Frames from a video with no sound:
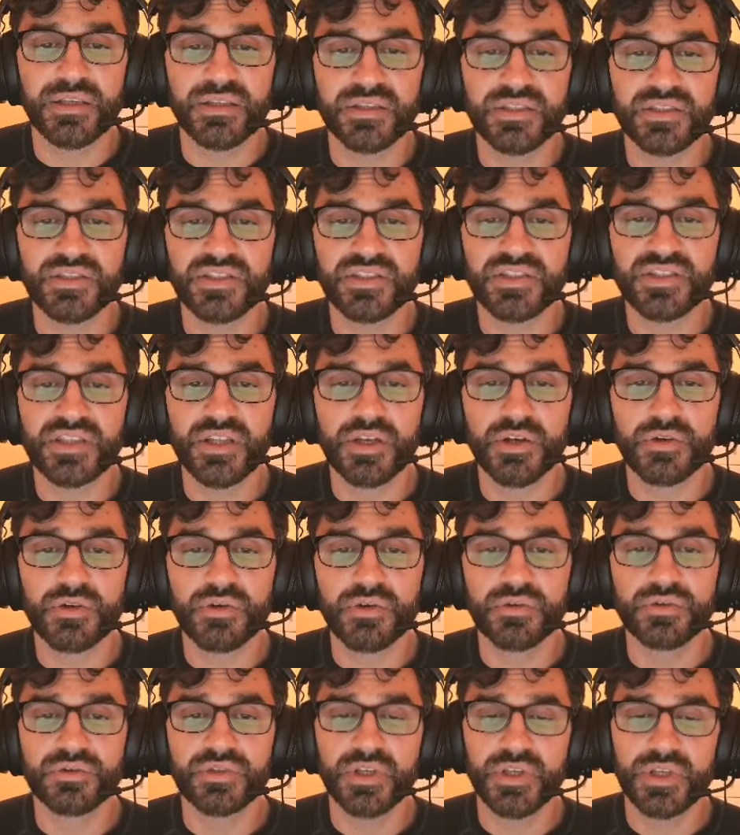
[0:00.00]
least
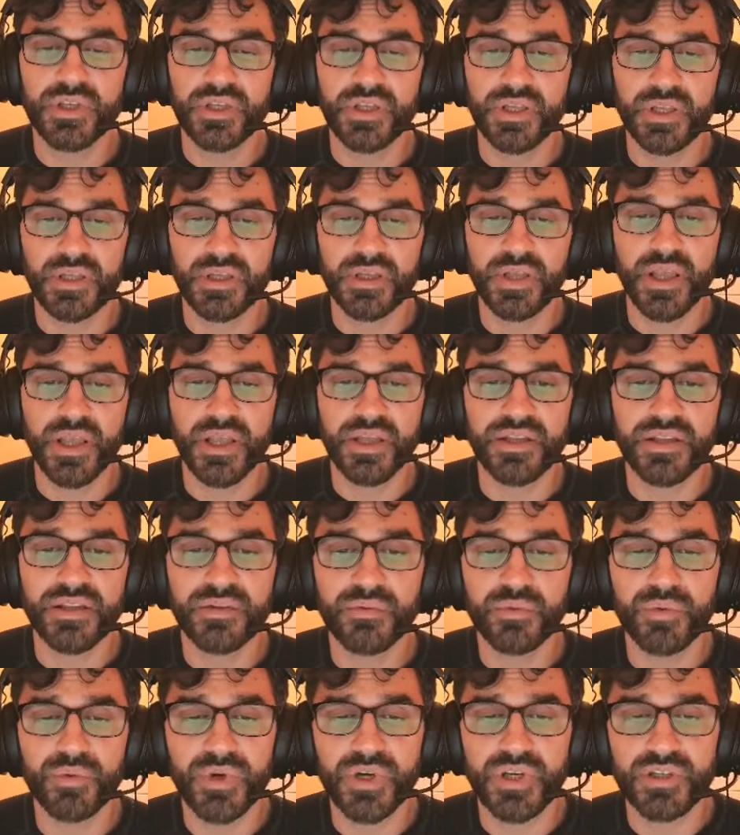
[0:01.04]
load, any
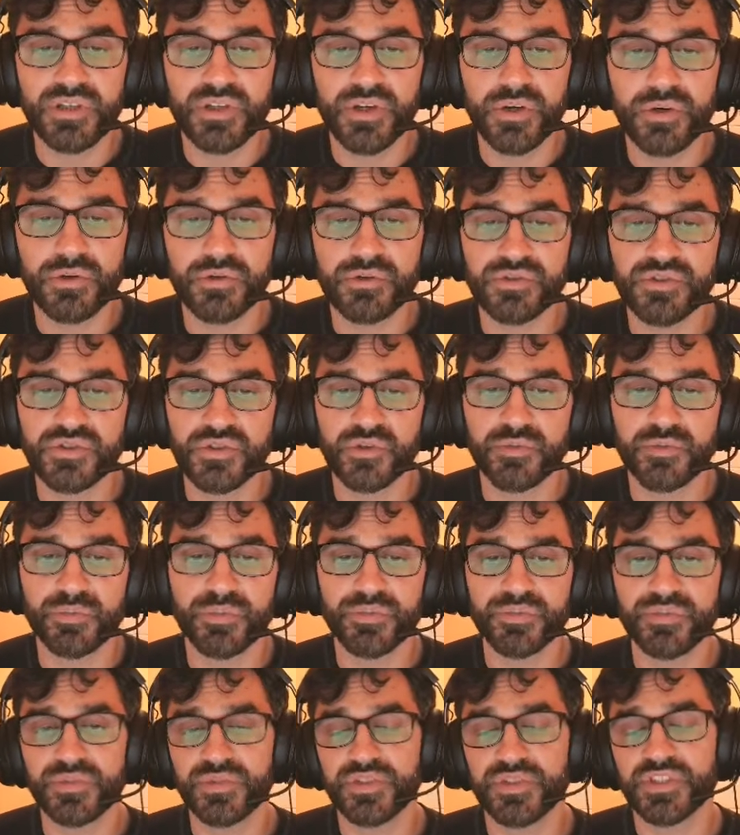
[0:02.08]
one of those or
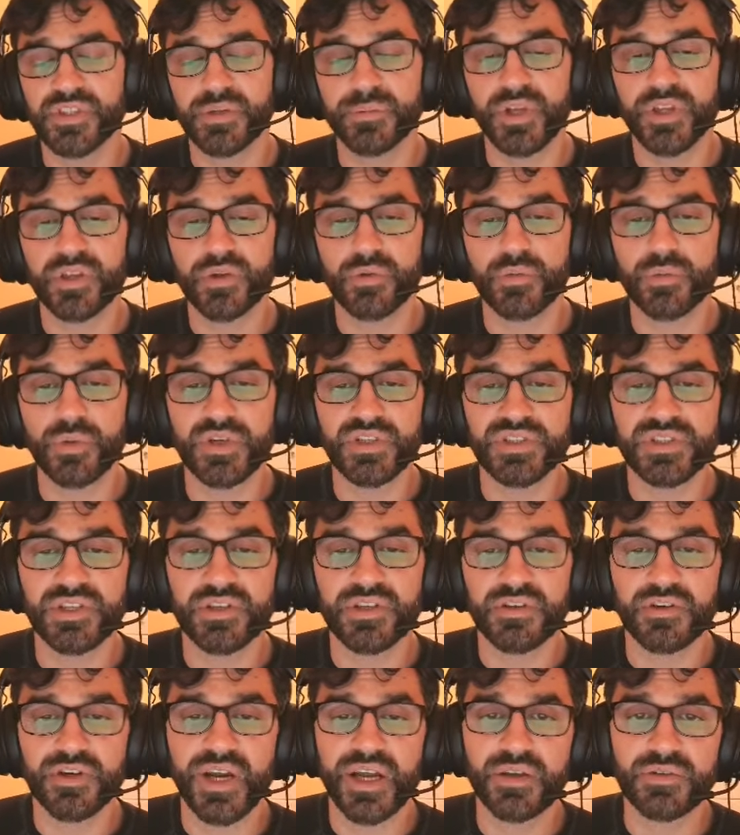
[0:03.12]
some other ones that
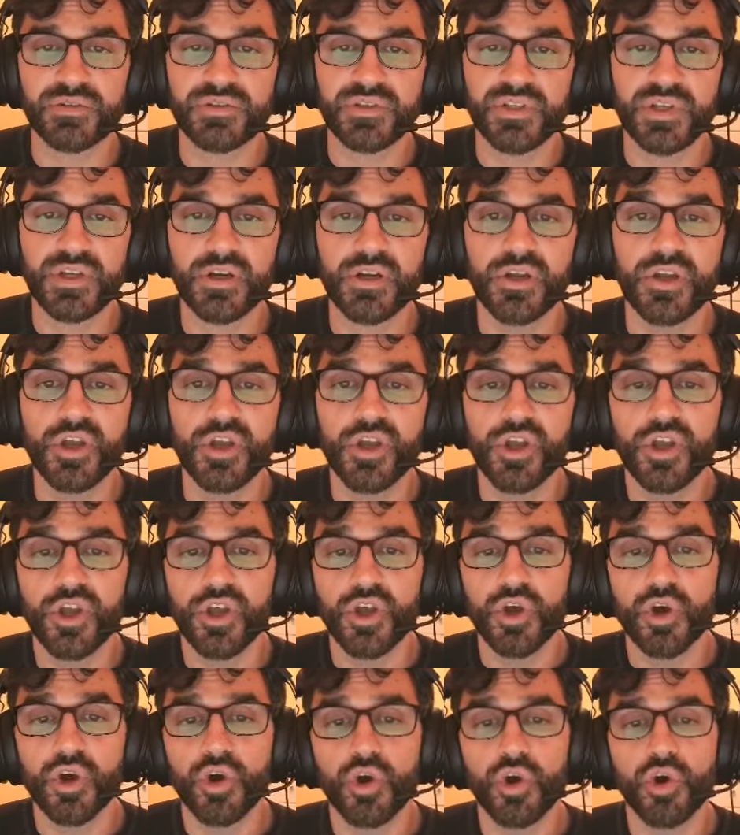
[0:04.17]
are out there.
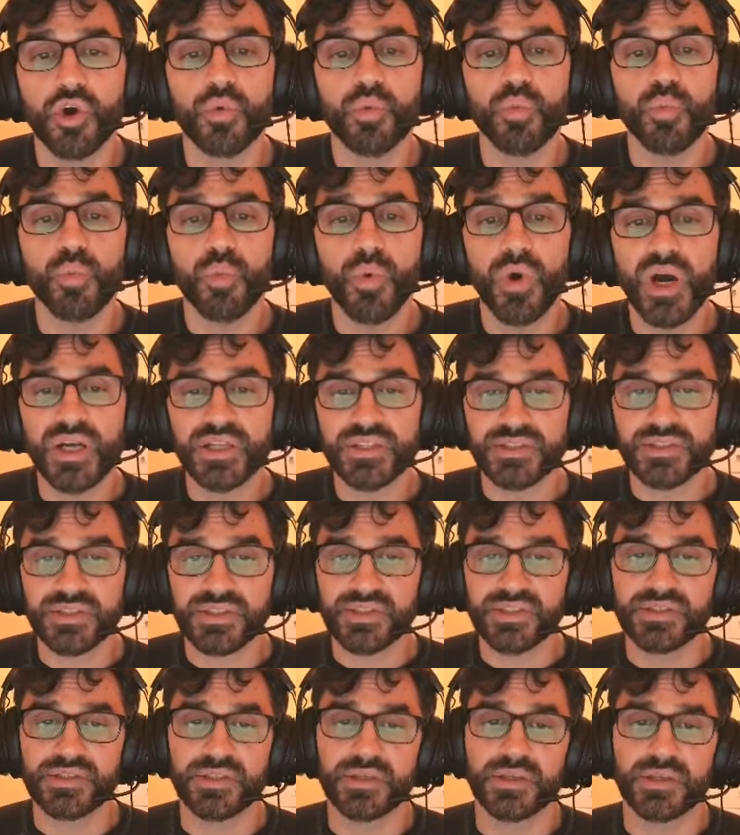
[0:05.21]

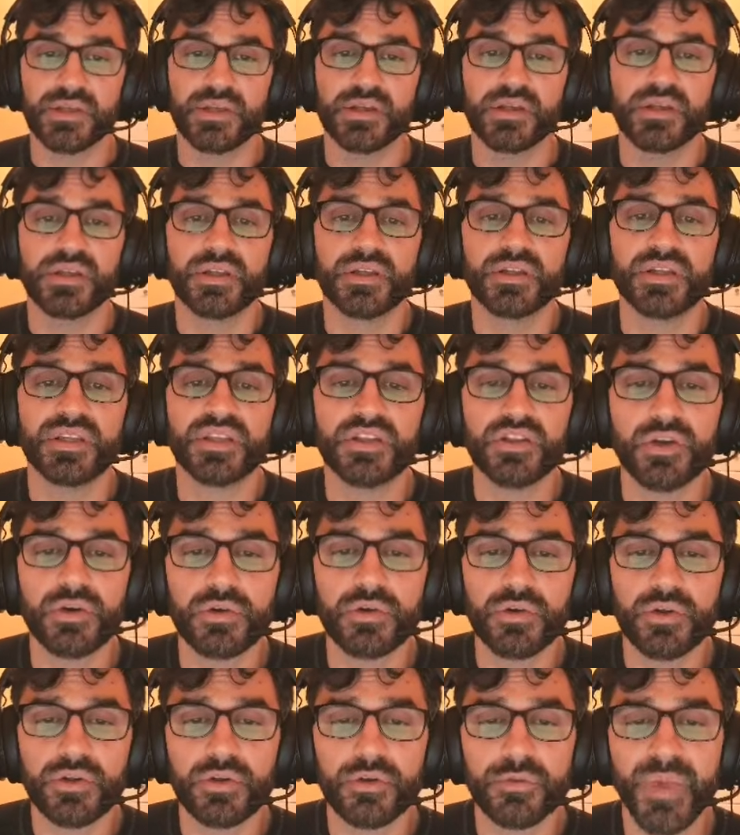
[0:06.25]
Once the local
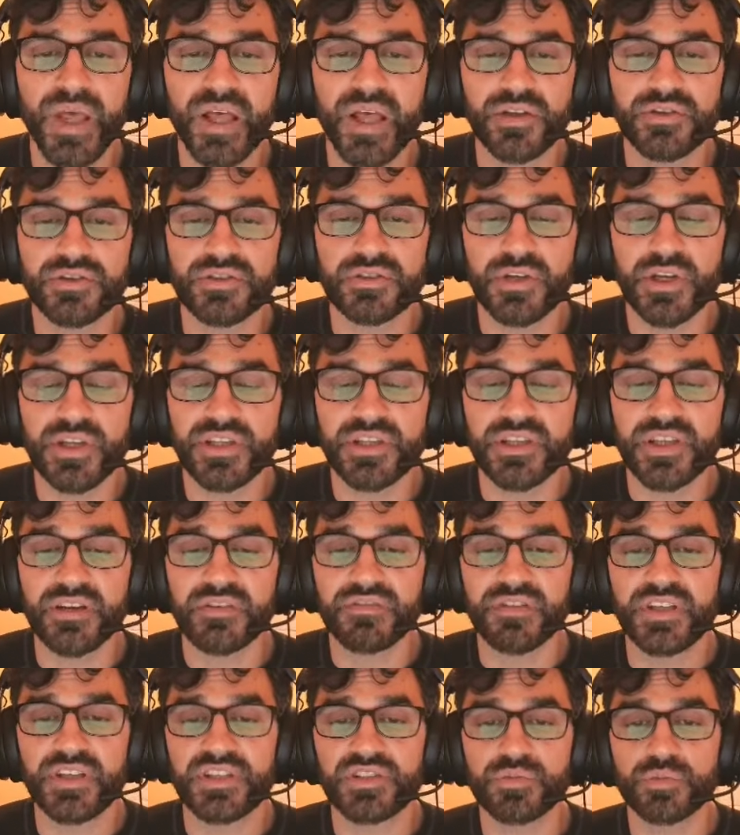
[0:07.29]
load balancer
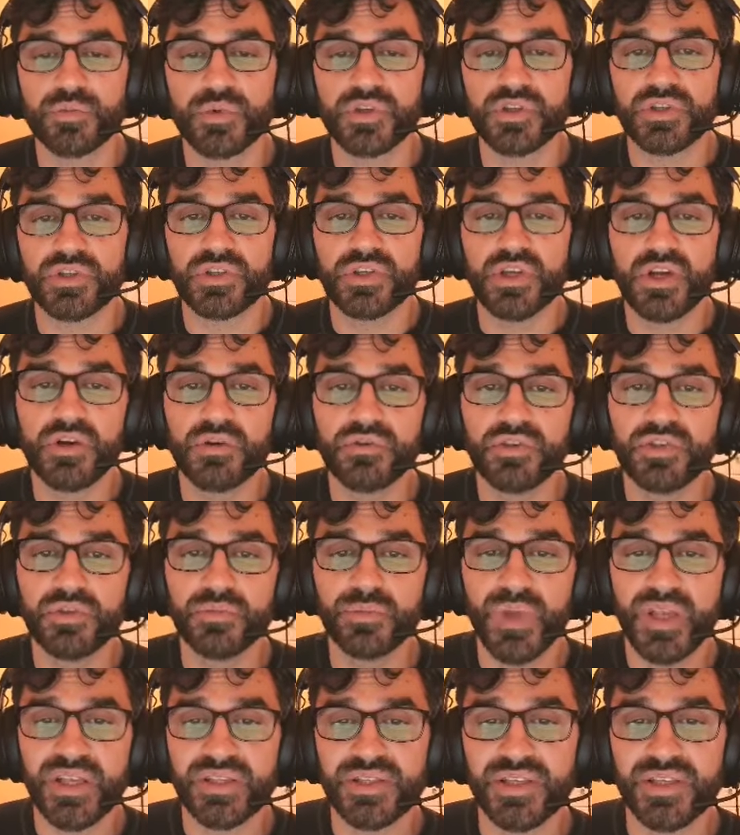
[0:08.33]
identifies where to go, you
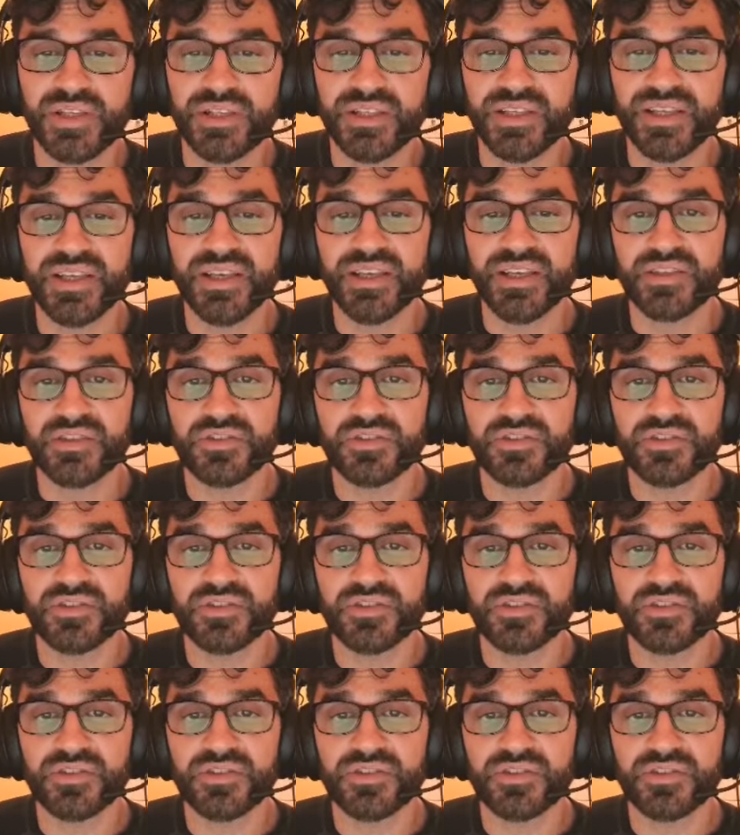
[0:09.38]
basically hit a